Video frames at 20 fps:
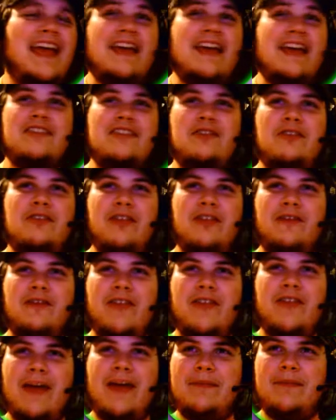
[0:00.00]
Is it too late for
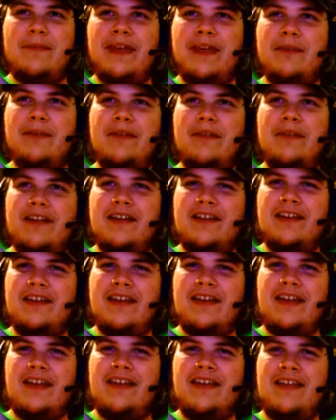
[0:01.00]
that meme? Is
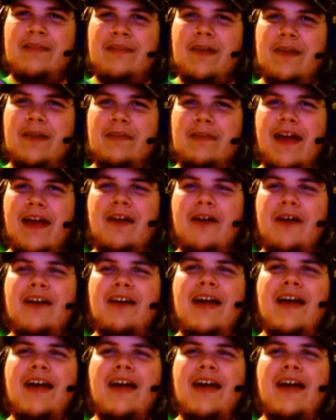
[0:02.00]
that a dead meme now?